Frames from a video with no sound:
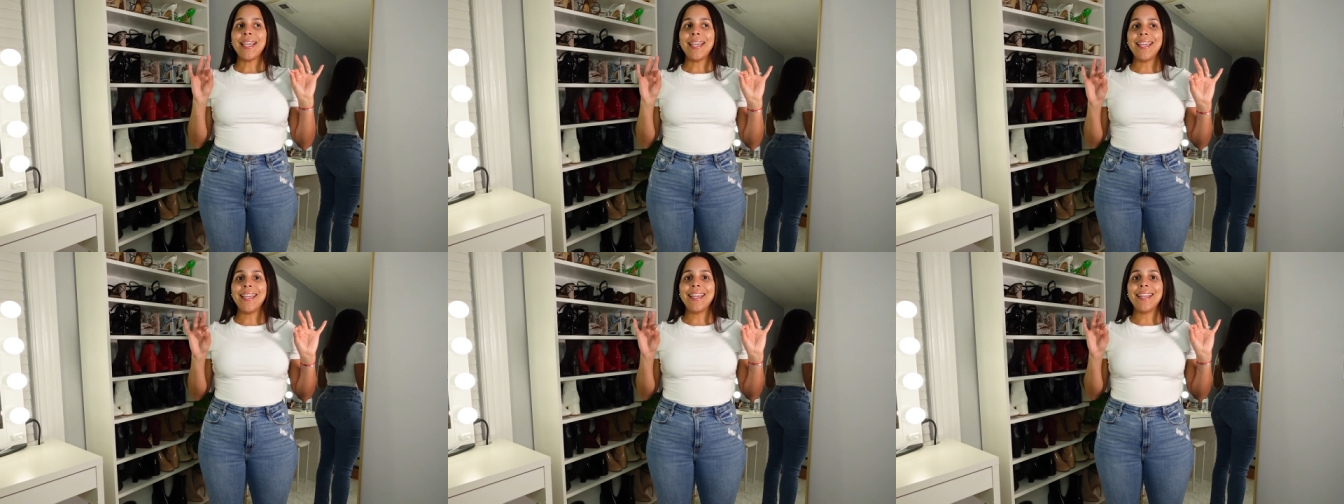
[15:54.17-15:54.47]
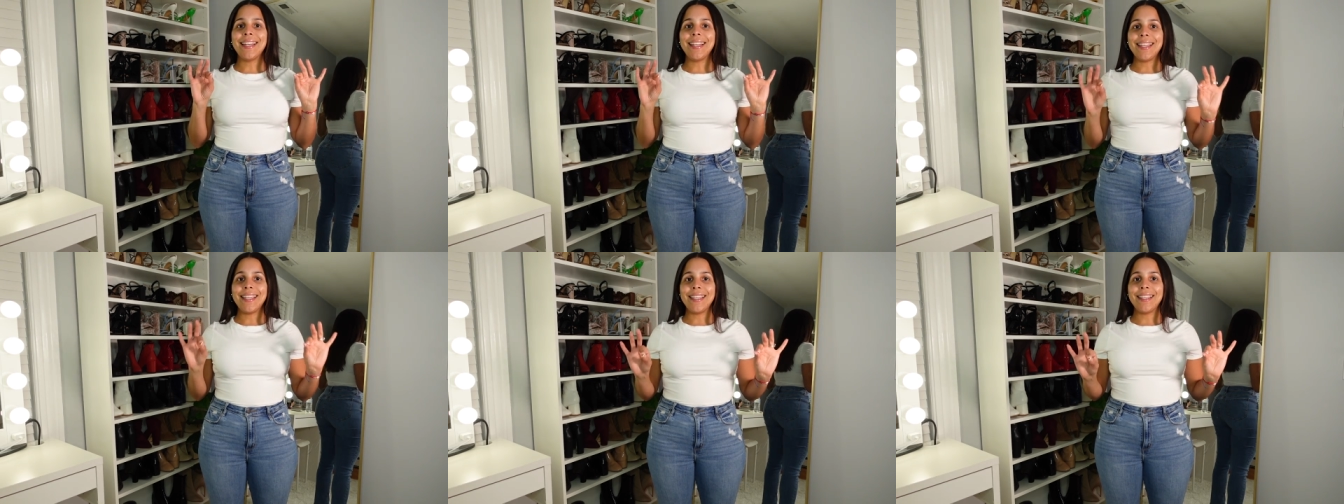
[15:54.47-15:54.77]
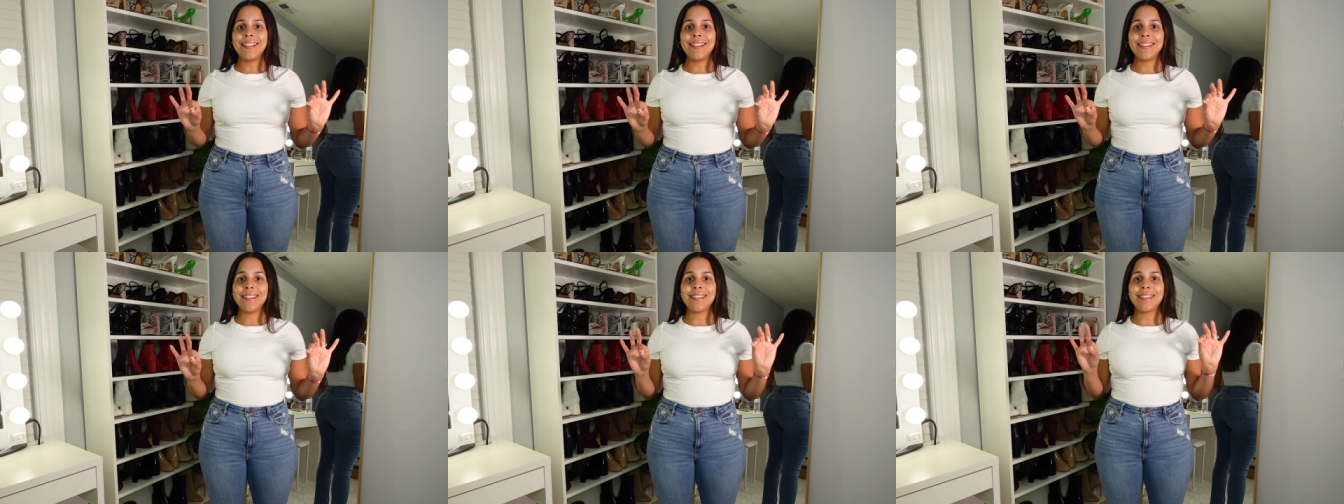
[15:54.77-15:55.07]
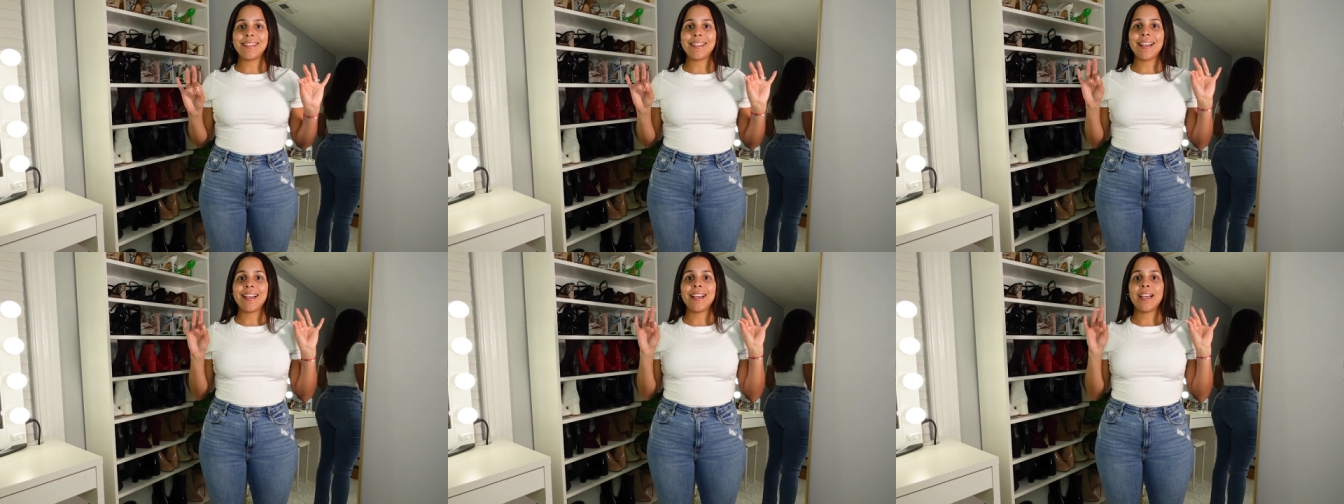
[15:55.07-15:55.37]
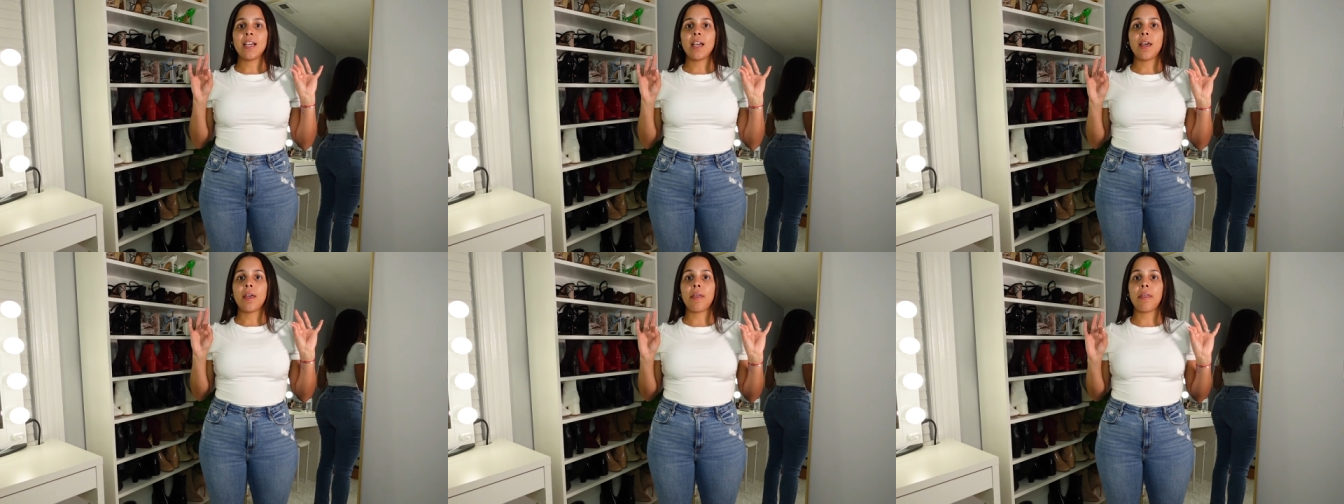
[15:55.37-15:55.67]
It is
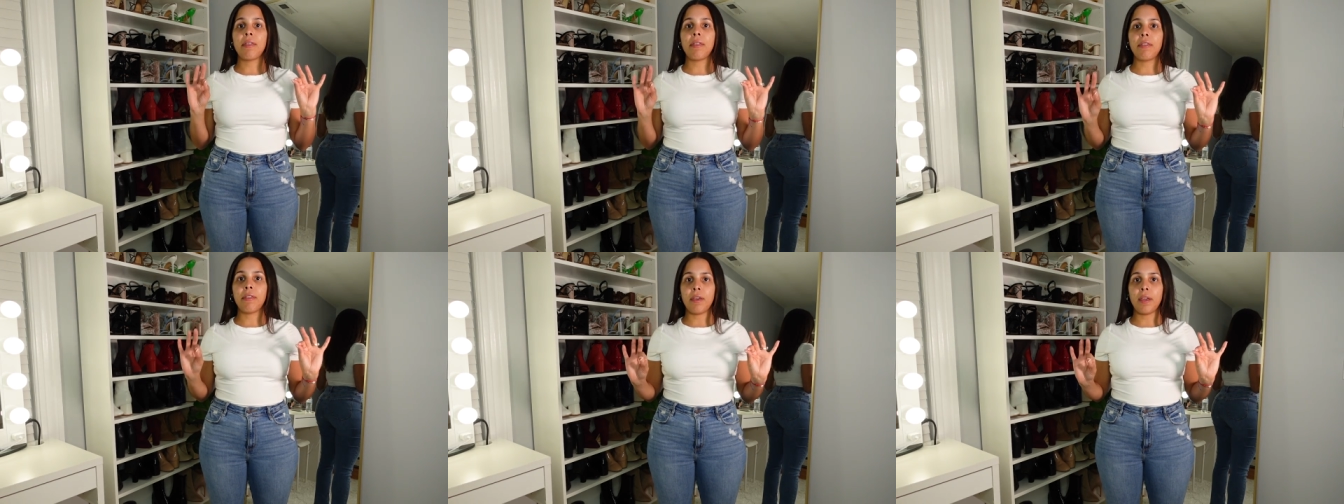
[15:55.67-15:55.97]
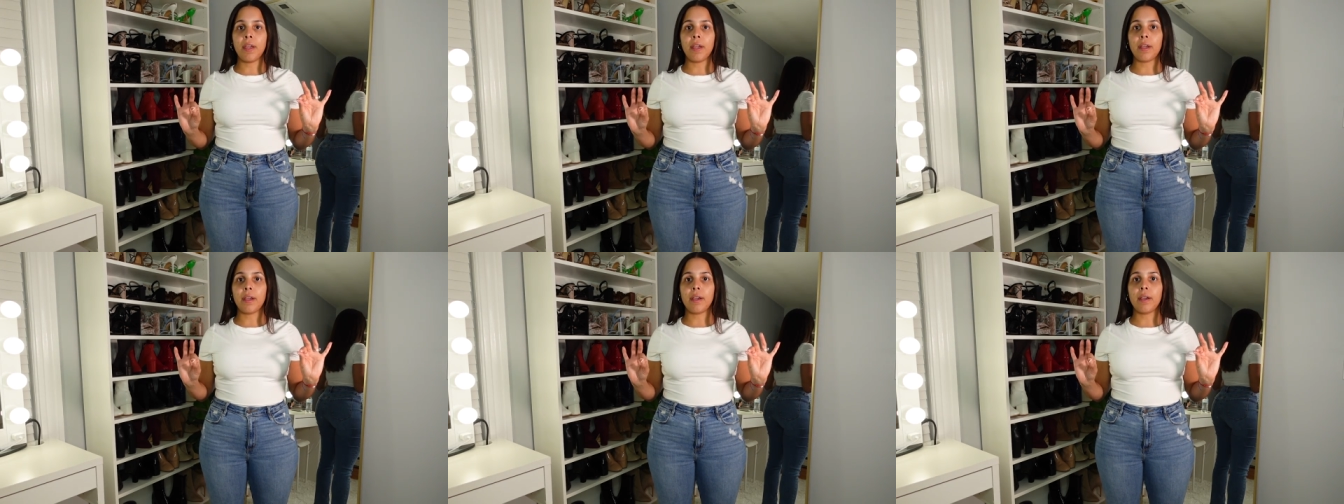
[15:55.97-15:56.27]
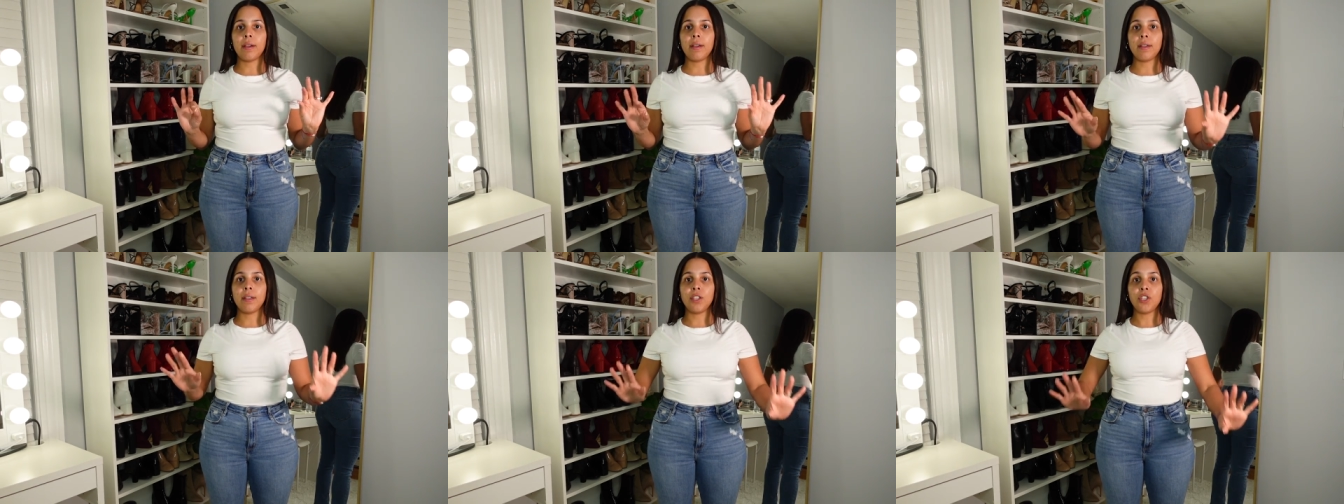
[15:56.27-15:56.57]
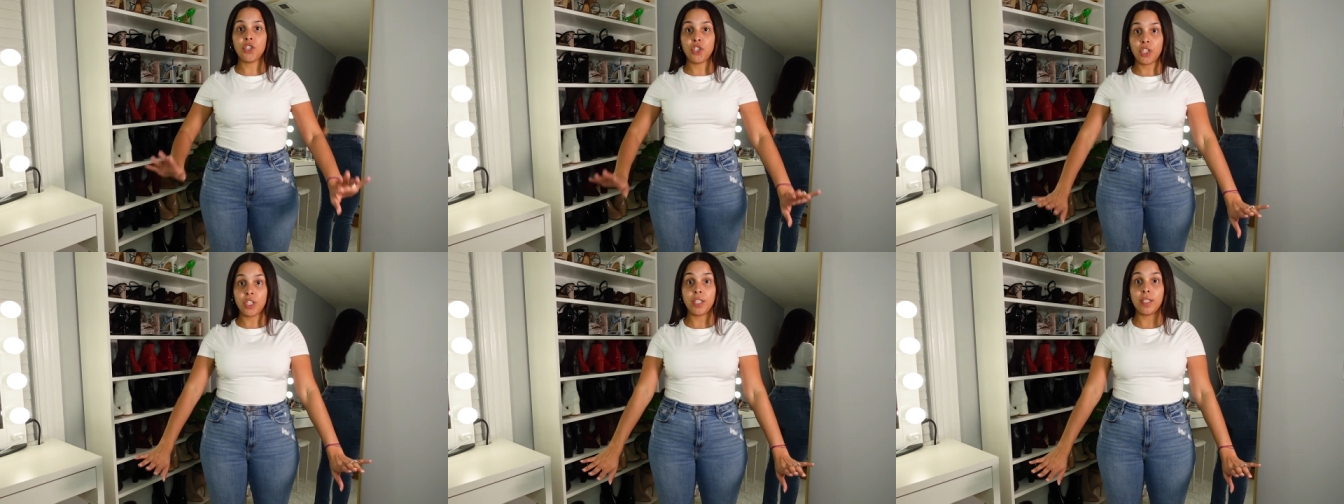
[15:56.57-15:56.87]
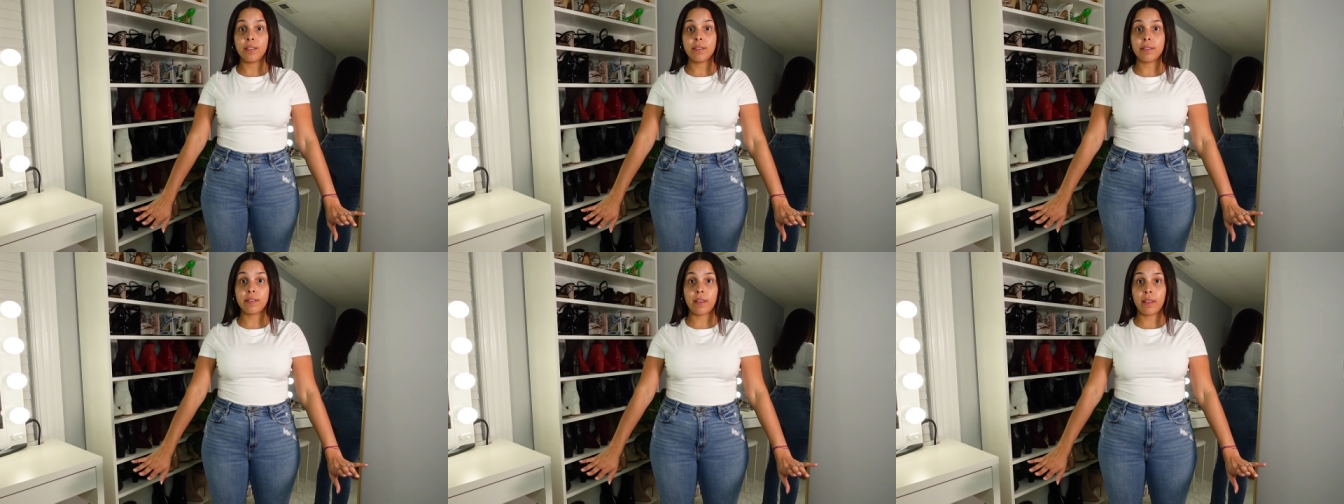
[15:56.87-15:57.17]
thick. She
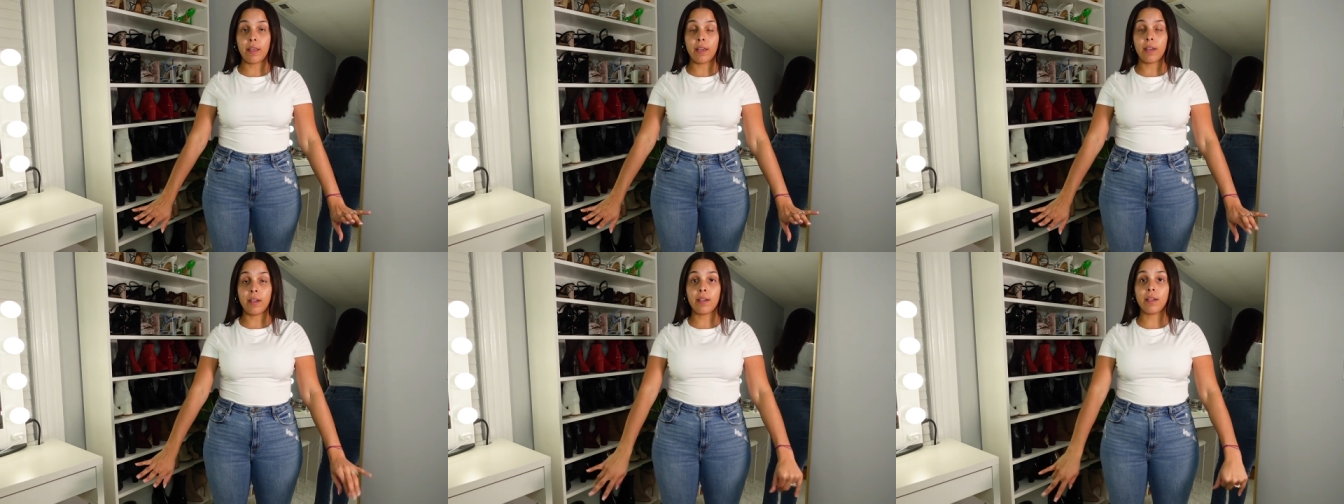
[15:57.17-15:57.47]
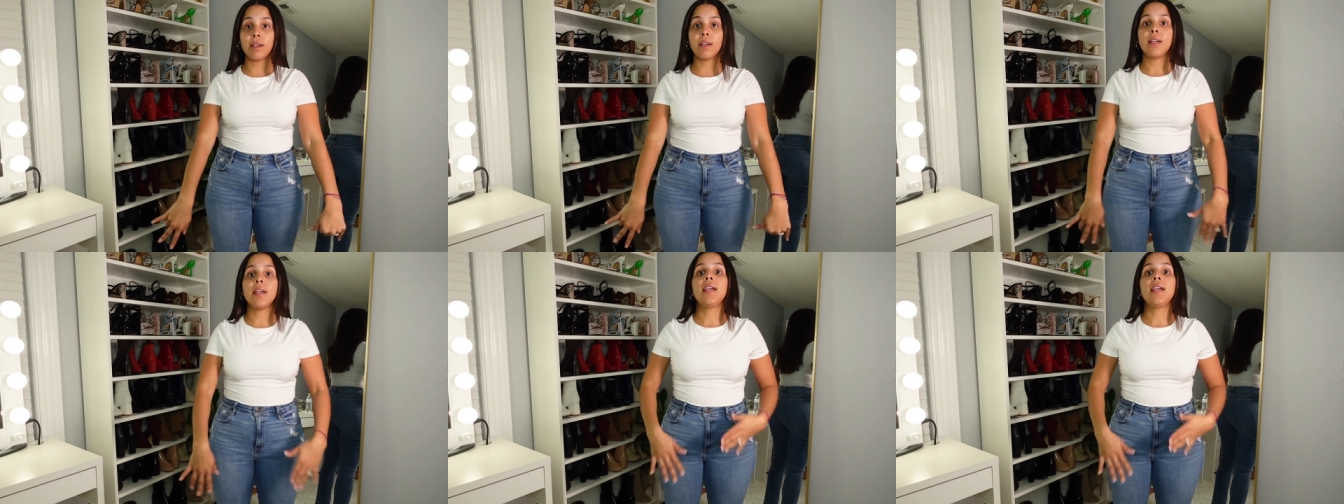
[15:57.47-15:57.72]
is thick.